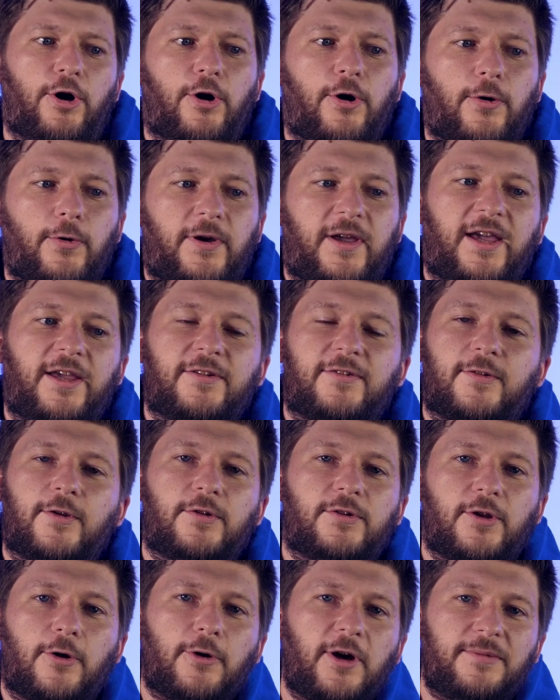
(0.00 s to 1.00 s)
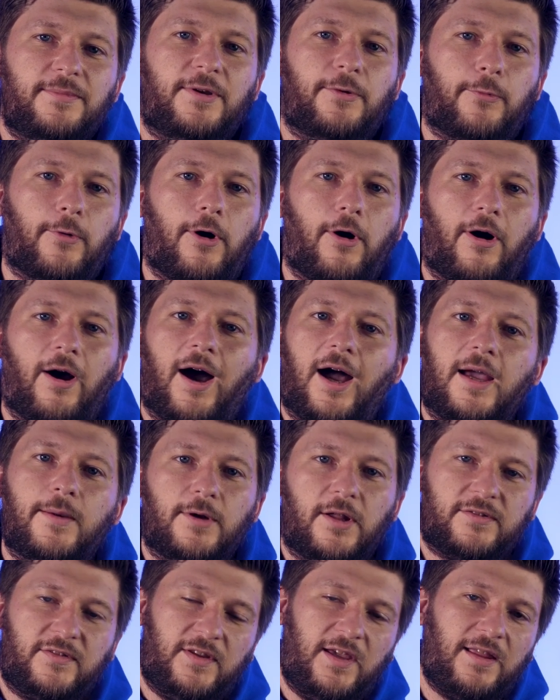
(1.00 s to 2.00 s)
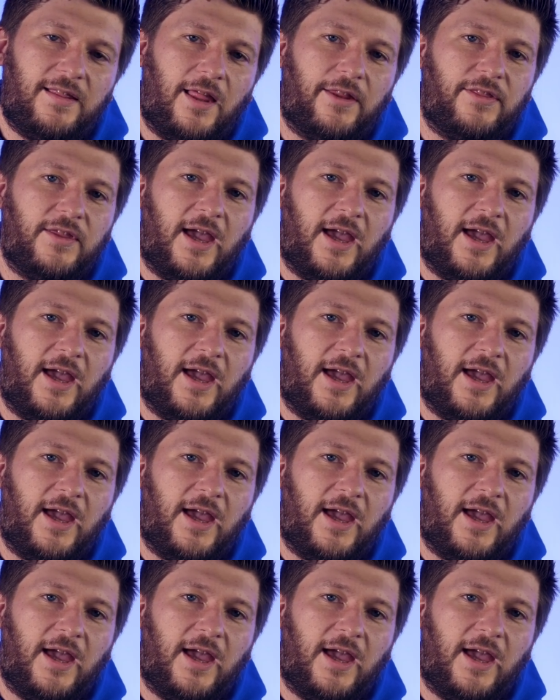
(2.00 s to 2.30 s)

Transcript: Okay, so don't get me wrong, I am not saying that